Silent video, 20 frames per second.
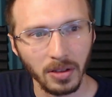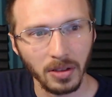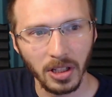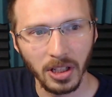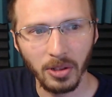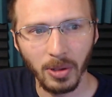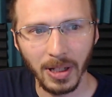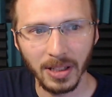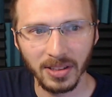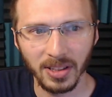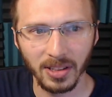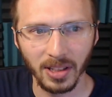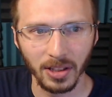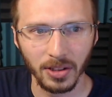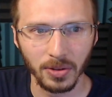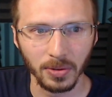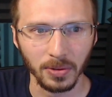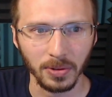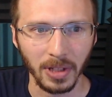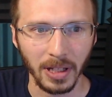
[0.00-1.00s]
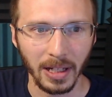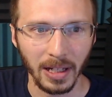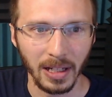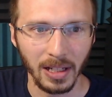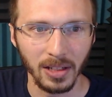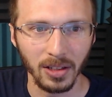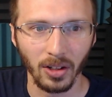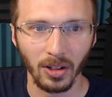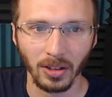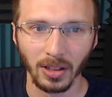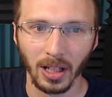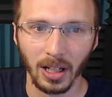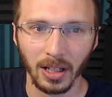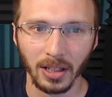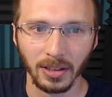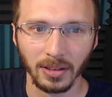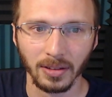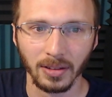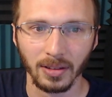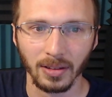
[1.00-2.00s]
NIO has scheduled 8
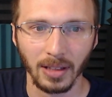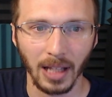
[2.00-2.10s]
online